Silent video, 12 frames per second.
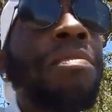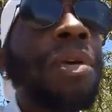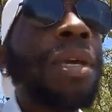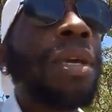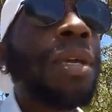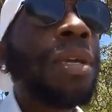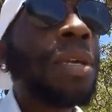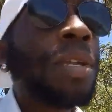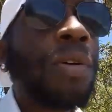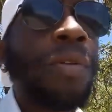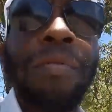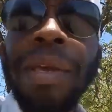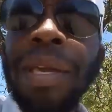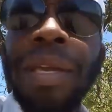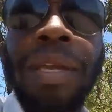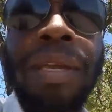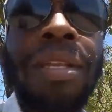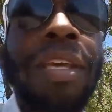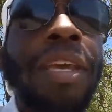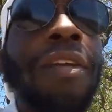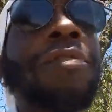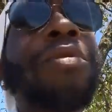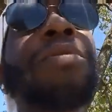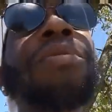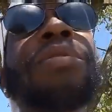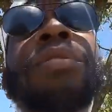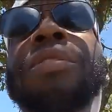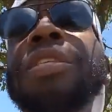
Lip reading: being, you know, mean, evil,